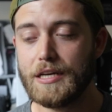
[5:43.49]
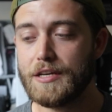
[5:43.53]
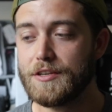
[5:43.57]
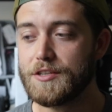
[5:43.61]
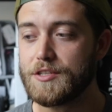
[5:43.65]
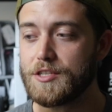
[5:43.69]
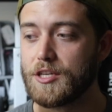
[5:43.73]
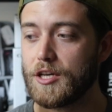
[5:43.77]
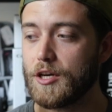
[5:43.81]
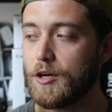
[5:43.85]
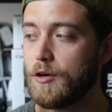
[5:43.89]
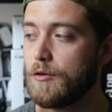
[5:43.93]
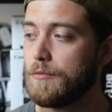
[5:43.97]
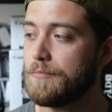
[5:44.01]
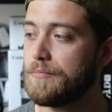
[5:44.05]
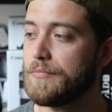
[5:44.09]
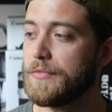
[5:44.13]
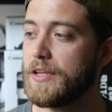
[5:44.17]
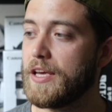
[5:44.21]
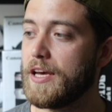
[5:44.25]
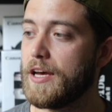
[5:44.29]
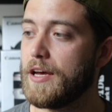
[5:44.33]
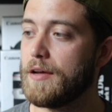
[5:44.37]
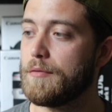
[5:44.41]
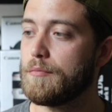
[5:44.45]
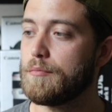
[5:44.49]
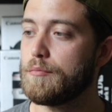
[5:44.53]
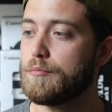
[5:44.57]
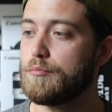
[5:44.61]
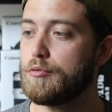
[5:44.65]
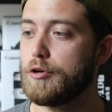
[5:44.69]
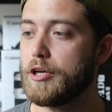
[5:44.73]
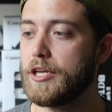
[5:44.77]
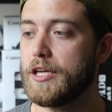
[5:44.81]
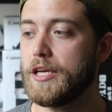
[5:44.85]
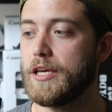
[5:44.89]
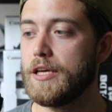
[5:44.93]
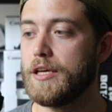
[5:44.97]
So yeah,
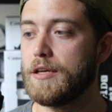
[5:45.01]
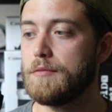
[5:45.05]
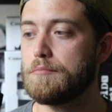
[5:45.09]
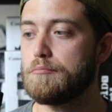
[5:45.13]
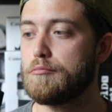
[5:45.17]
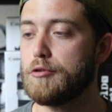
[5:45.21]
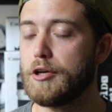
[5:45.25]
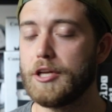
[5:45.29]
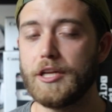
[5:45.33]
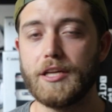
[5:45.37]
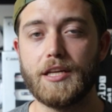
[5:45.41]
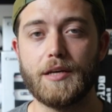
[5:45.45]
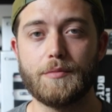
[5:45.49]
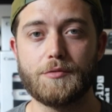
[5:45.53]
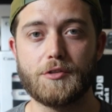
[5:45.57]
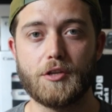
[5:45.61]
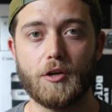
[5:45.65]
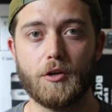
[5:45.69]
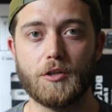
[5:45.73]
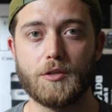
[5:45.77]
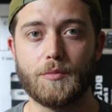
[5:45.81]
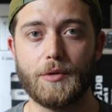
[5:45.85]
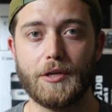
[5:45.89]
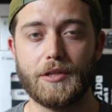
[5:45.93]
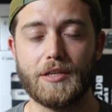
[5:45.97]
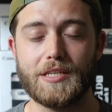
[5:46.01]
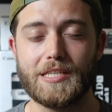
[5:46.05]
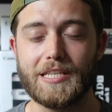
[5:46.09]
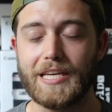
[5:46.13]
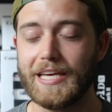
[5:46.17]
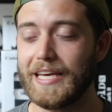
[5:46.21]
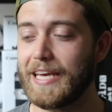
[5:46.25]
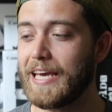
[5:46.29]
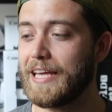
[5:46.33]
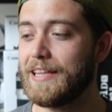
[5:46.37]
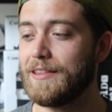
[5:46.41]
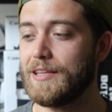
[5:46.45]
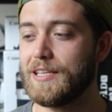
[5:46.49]
pretty damn stoked about this.
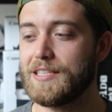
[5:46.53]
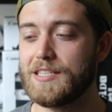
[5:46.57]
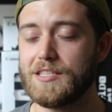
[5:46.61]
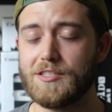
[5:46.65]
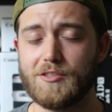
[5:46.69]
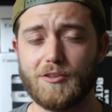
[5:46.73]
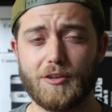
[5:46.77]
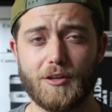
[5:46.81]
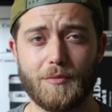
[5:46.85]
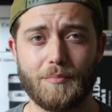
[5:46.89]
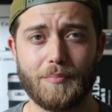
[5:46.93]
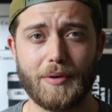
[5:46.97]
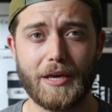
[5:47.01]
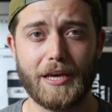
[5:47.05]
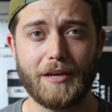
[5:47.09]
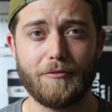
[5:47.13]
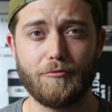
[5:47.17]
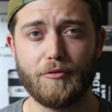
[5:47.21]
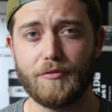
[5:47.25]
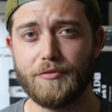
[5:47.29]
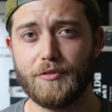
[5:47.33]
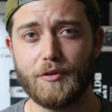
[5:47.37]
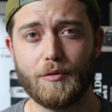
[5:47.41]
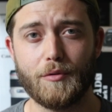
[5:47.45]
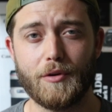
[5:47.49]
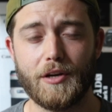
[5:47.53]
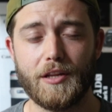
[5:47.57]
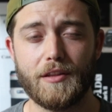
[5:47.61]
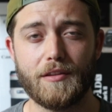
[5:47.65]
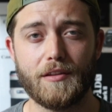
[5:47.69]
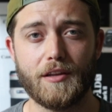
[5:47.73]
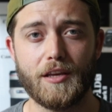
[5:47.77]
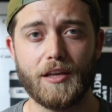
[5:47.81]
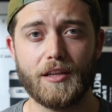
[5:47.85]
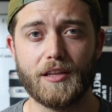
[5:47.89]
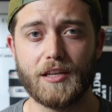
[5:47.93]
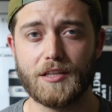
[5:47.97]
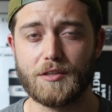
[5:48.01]
Again, this is not a paid review or
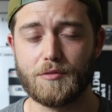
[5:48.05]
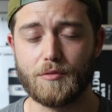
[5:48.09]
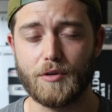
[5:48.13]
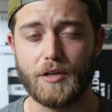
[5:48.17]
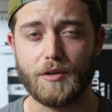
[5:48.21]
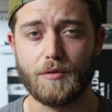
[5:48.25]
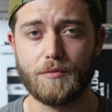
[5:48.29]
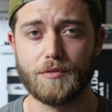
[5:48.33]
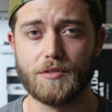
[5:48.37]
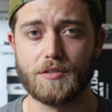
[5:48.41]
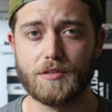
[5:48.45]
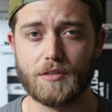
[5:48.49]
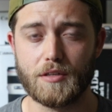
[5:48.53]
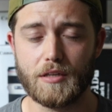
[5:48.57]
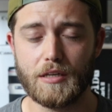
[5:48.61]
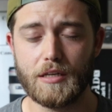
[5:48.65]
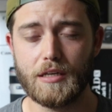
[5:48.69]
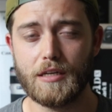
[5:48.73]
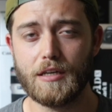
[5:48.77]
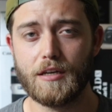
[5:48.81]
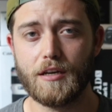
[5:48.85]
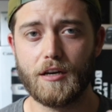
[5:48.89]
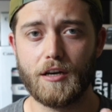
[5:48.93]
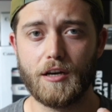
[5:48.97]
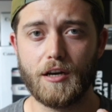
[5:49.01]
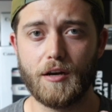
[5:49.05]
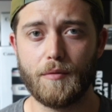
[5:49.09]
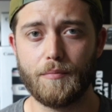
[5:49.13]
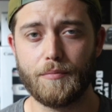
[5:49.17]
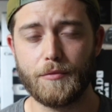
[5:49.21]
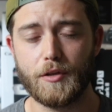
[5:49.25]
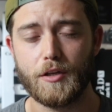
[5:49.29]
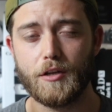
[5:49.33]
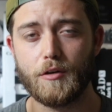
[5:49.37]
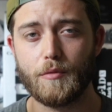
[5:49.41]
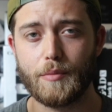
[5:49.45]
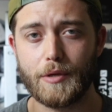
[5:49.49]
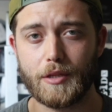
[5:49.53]
anything, that's why it was
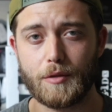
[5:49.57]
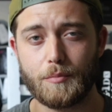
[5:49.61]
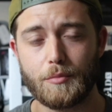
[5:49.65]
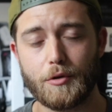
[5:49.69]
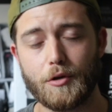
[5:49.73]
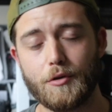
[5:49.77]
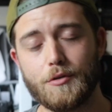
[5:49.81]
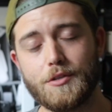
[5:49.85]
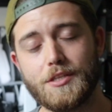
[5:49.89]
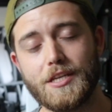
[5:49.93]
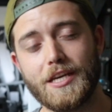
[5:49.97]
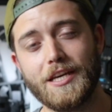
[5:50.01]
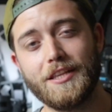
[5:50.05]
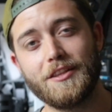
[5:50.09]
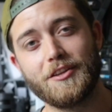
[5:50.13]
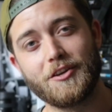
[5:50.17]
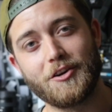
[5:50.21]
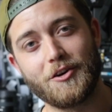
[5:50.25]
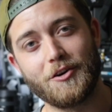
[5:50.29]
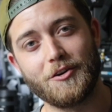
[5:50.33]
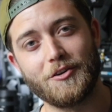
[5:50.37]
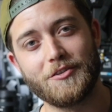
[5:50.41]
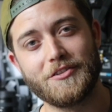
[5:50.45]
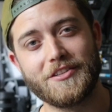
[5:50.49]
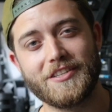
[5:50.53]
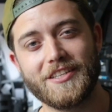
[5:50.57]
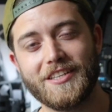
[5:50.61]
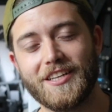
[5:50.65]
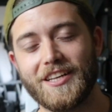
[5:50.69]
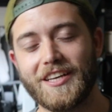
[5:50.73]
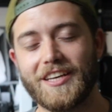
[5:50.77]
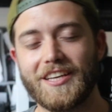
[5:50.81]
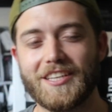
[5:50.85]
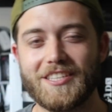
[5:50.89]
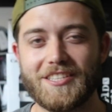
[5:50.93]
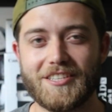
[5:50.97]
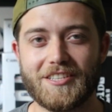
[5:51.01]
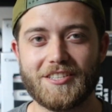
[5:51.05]
you know, about the pros and the cons, and
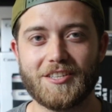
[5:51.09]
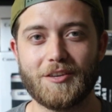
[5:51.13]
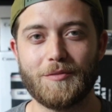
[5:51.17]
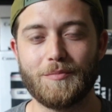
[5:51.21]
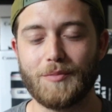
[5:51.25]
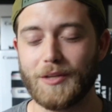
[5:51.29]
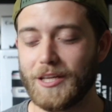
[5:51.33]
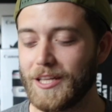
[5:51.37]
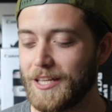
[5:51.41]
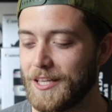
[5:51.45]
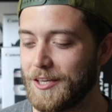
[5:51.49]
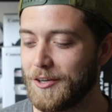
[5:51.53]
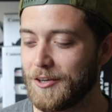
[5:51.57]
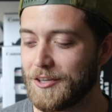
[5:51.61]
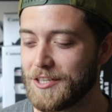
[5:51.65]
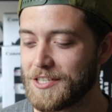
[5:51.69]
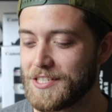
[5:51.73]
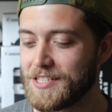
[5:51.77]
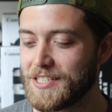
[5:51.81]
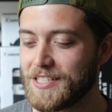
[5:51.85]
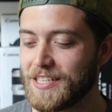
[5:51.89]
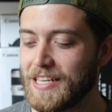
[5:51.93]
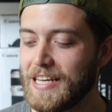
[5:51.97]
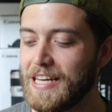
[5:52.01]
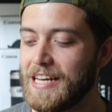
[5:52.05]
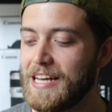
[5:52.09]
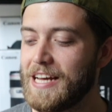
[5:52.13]
like, it's just completely honest.